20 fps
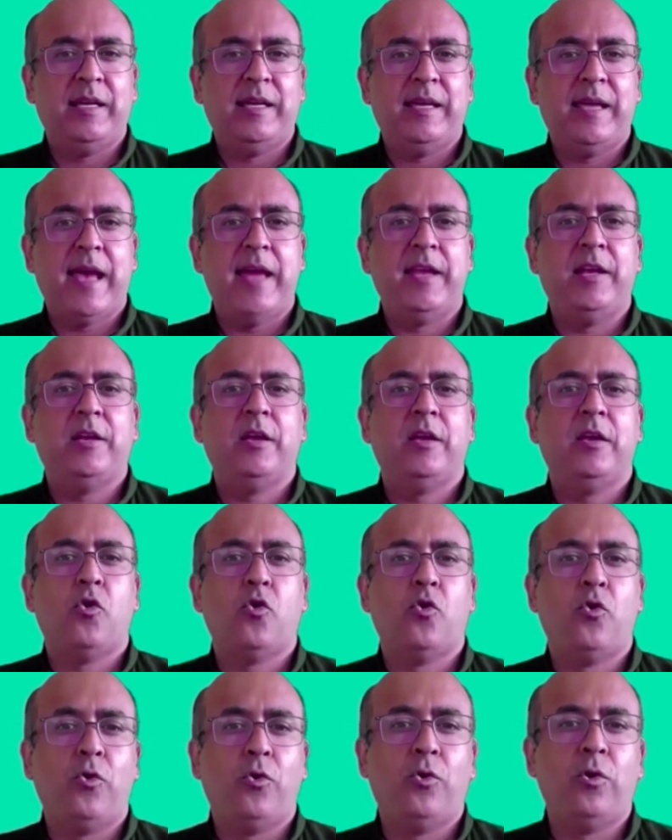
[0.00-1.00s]
can
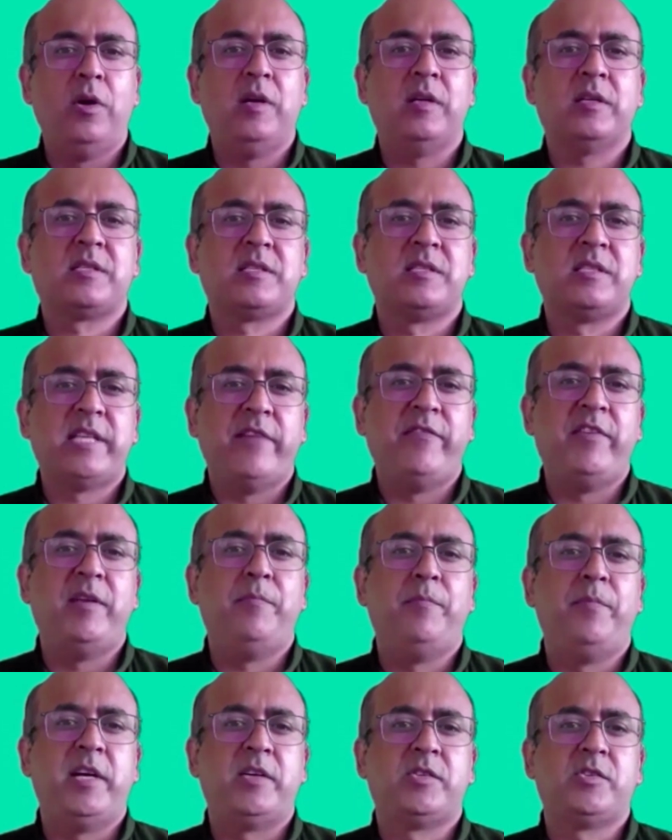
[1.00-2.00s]
hold
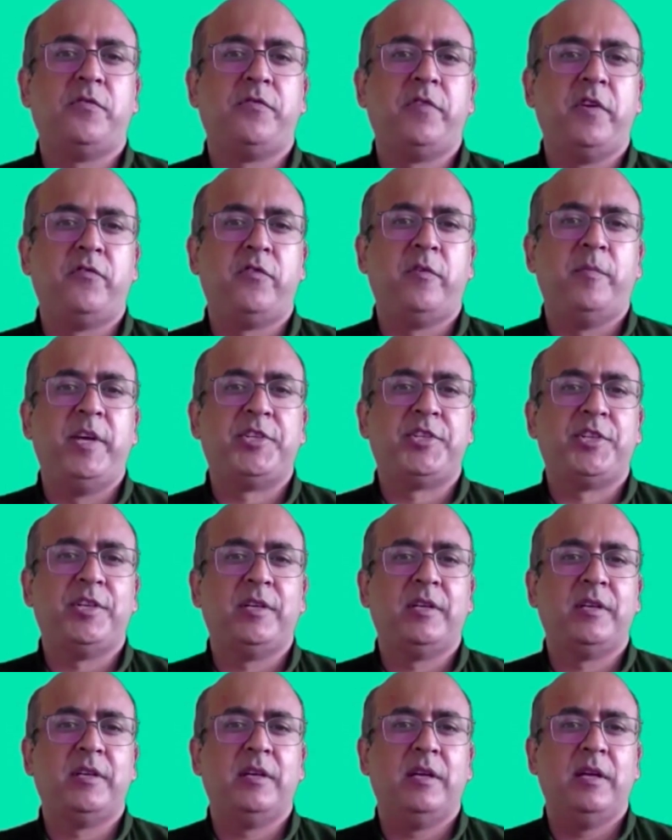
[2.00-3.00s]
7 bits of
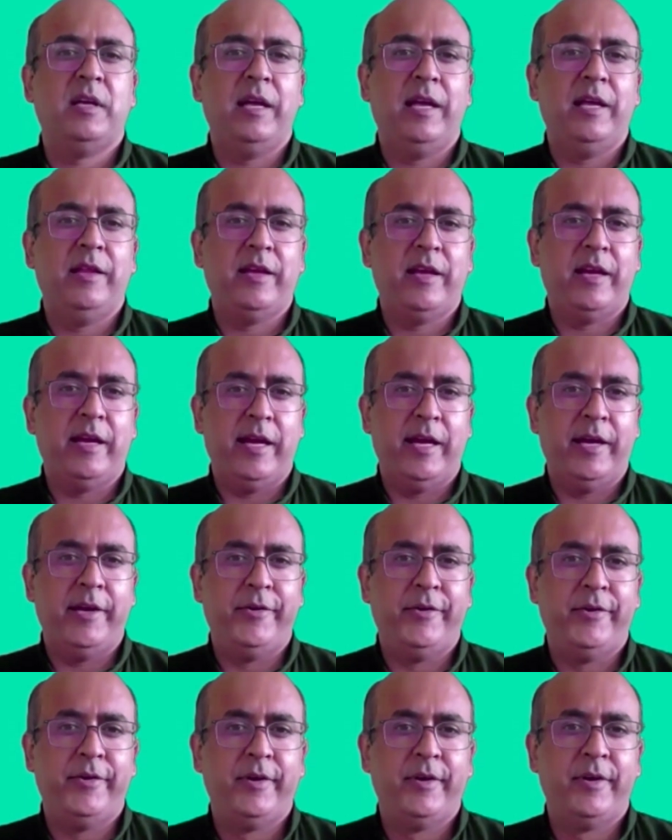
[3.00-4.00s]
information in their head
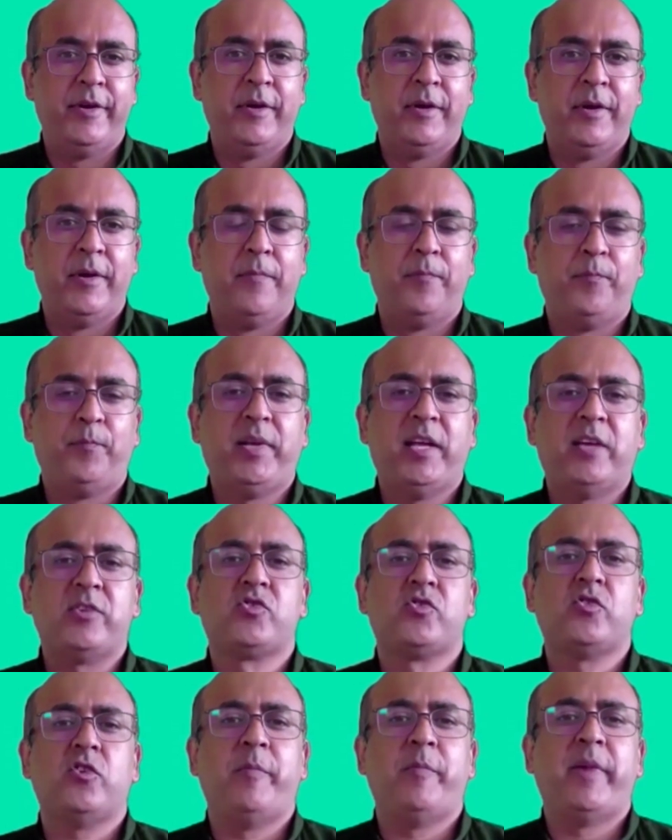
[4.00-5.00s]

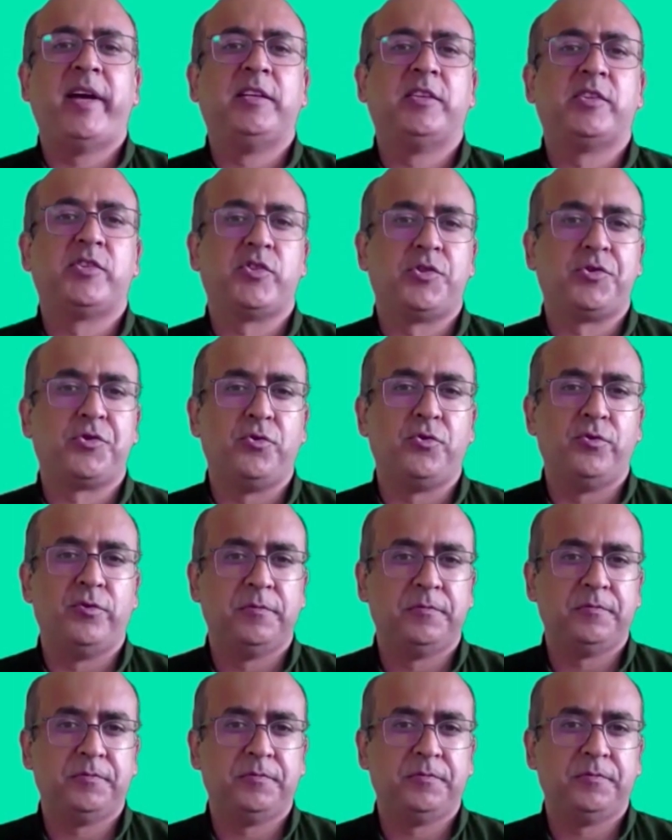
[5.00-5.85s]
plus or minus 2.